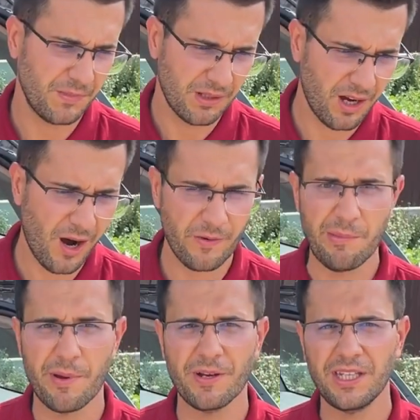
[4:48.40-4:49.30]
car
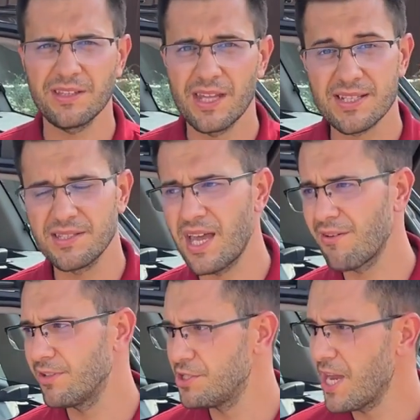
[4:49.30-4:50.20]
repair kit, doesn't
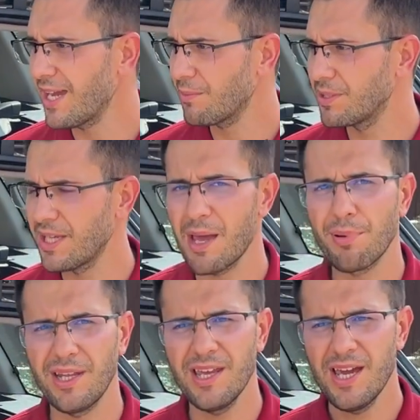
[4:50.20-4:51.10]
have a jack, but
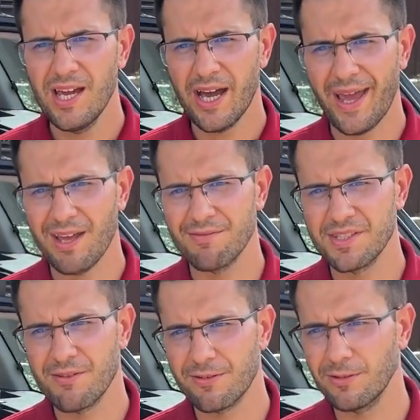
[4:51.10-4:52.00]
happily I have
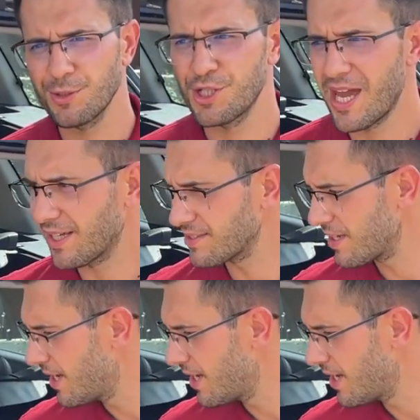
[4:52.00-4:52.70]
several jacks